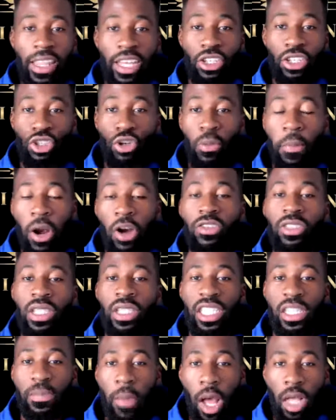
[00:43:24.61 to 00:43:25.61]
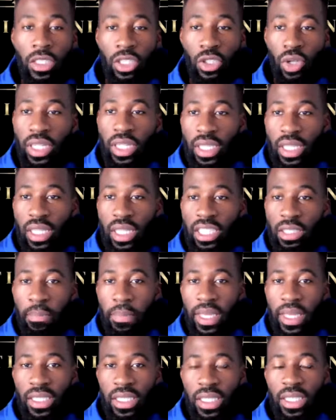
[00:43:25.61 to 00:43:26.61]
that you personally sponsored into this
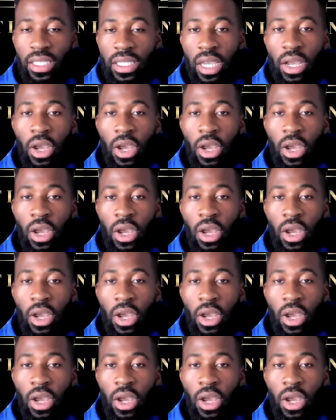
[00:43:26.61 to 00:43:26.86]
business,